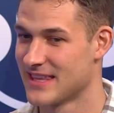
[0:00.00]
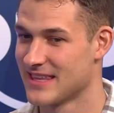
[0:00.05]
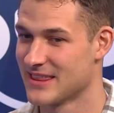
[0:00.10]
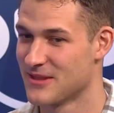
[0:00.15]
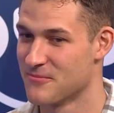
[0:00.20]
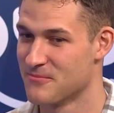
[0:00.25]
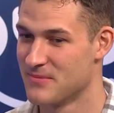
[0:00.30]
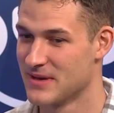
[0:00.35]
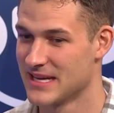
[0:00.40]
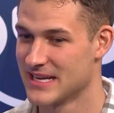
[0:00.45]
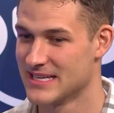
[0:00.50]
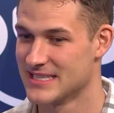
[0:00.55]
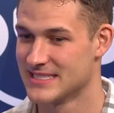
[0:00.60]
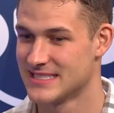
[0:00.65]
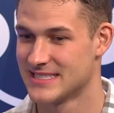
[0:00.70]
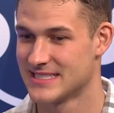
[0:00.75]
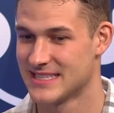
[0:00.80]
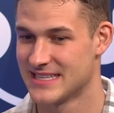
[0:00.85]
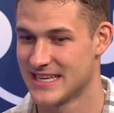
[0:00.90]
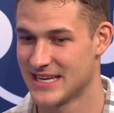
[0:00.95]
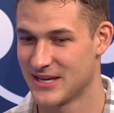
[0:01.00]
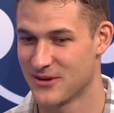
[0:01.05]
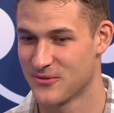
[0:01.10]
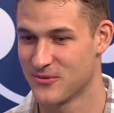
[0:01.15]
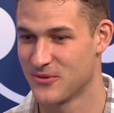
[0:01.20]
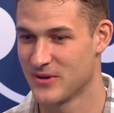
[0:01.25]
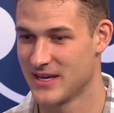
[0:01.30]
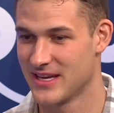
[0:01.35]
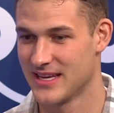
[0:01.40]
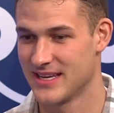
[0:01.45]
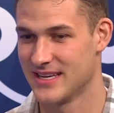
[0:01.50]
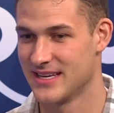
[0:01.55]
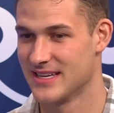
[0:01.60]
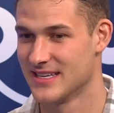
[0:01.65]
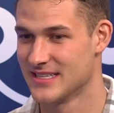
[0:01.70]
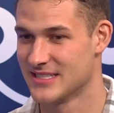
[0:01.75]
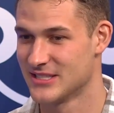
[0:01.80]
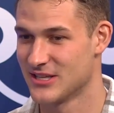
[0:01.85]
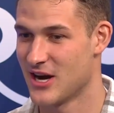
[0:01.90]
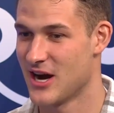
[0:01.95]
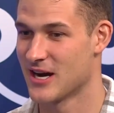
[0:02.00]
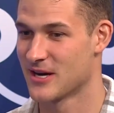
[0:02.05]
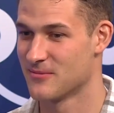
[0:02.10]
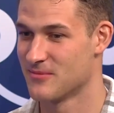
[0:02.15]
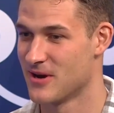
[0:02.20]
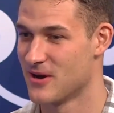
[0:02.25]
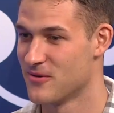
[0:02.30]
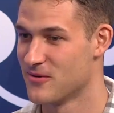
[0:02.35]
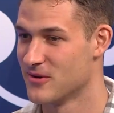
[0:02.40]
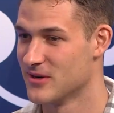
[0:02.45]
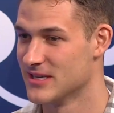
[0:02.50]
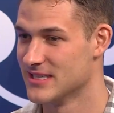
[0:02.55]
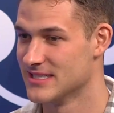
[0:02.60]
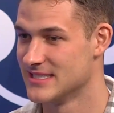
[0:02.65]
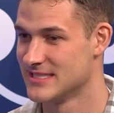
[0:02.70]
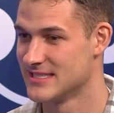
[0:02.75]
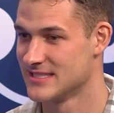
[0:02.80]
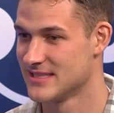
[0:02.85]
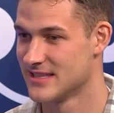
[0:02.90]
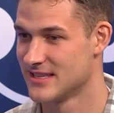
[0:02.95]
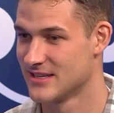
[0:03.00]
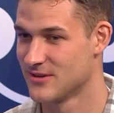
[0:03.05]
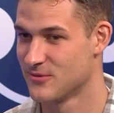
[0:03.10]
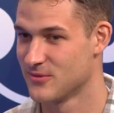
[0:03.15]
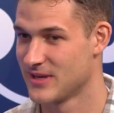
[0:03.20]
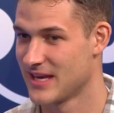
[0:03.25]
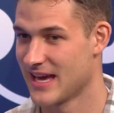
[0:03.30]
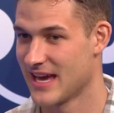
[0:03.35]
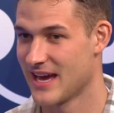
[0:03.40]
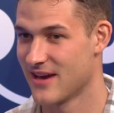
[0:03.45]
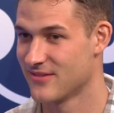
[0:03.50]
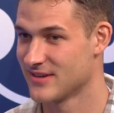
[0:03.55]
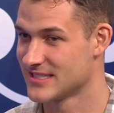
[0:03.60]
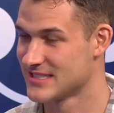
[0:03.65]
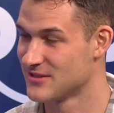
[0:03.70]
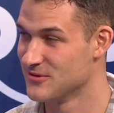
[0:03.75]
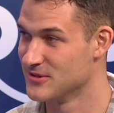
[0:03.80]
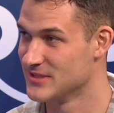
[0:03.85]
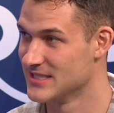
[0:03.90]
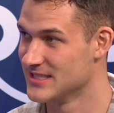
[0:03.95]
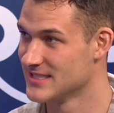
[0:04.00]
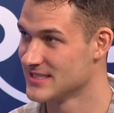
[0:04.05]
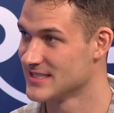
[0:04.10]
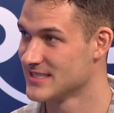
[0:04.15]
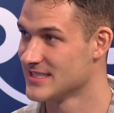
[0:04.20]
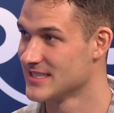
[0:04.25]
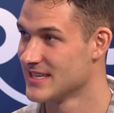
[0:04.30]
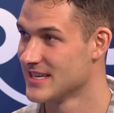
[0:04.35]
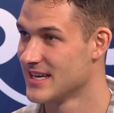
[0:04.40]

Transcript: think the biggest thing we talked about was that we can't have excuses.